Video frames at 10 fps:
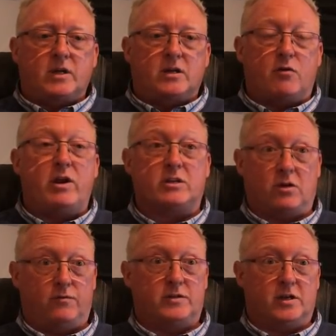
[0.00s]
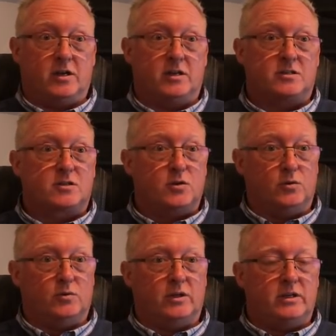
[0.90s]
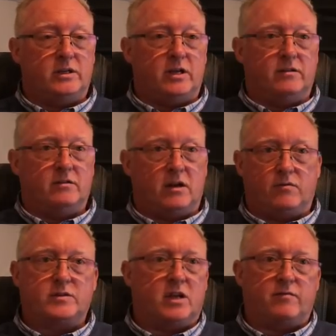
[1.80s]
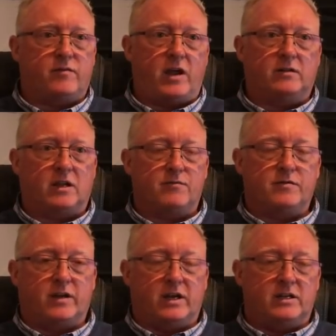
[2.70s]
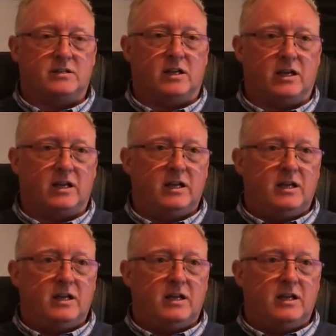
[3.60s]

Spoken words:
careers officer at school, and obviously I'd failed everything, and he's like,